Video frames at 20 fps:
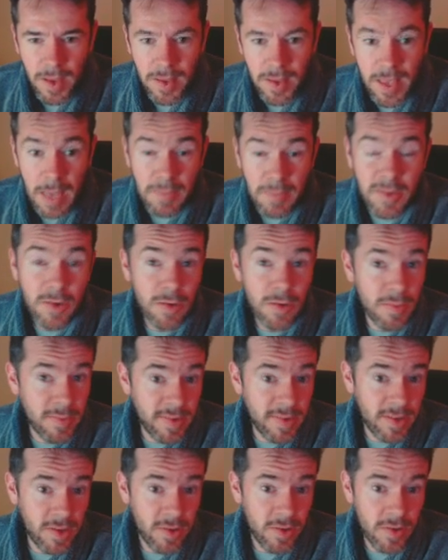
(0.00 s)
games that are
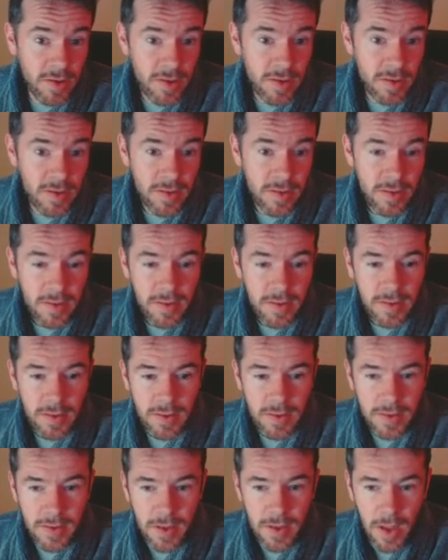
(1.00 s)
obscure.
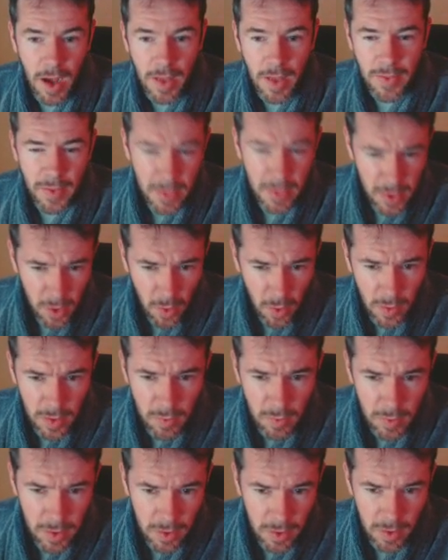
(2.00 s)
I think the only
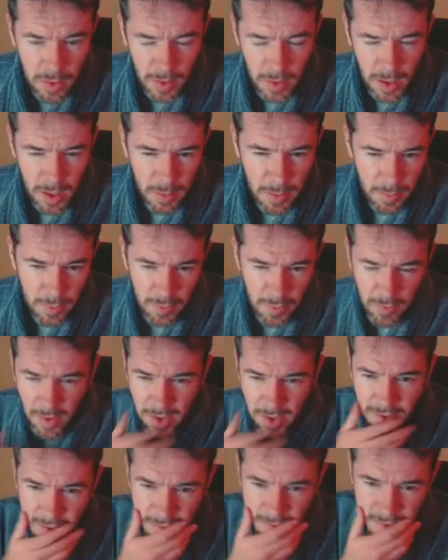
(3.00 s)
real
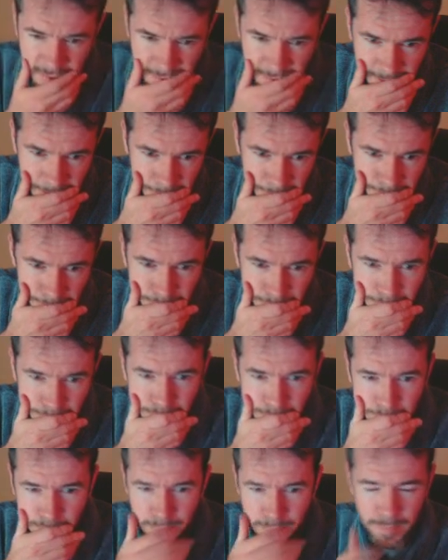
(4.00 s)
proviso is that
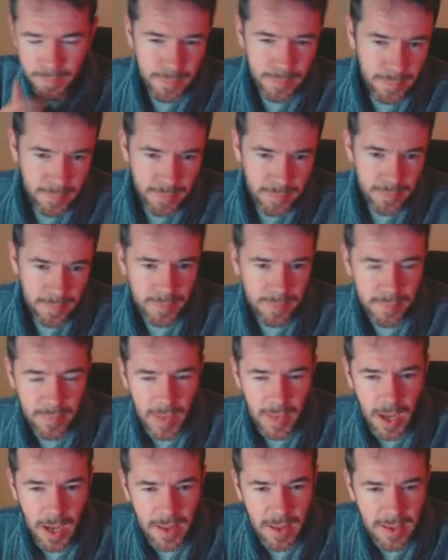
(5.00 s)

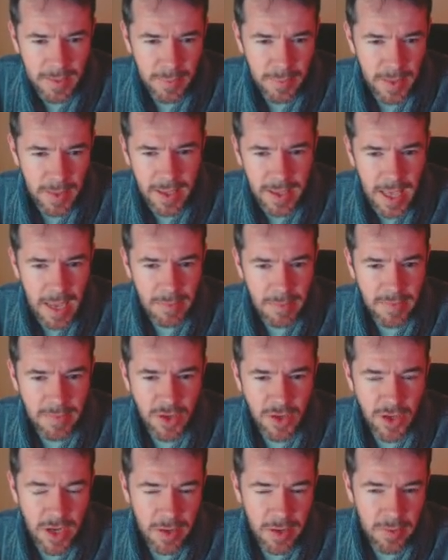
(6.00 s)
I like to play games
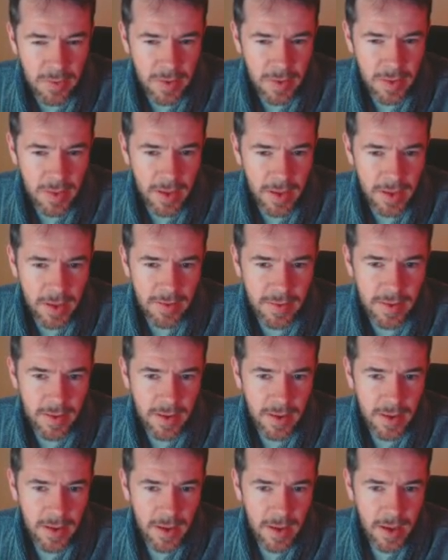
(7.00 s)
generally that
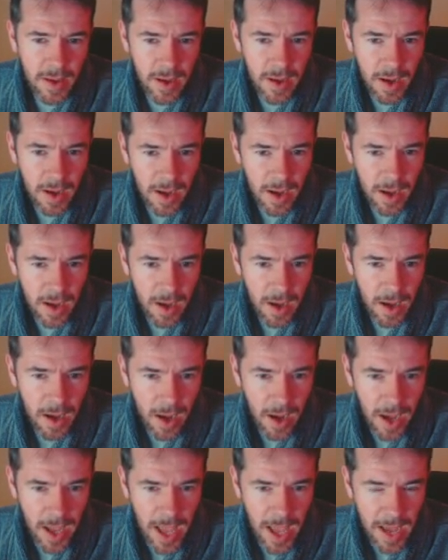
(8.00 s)

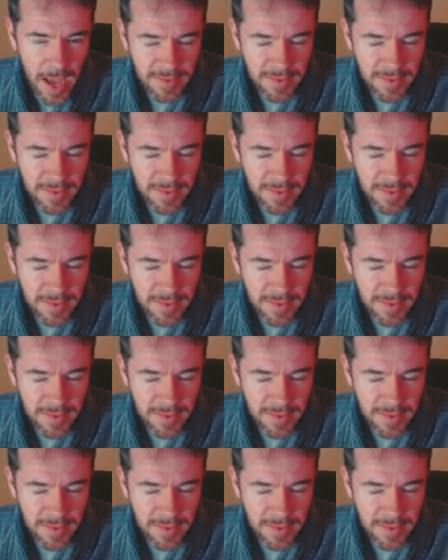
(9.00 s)
I have